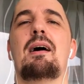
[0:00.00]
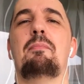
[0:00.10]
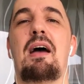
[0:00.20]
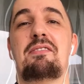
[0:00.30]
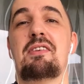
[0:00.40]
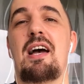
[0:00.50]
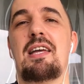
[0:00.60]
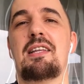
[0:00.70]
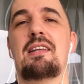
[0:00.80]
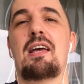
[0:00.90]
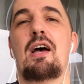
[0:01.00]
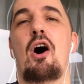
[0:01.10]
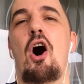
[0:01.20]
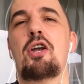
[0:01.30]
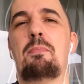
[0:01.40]
by side
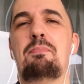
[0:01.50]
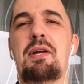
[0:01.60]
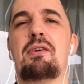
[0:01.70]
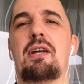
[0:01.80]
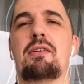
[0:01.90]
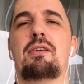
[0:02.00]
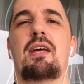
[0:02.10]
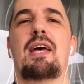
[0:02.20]
on a period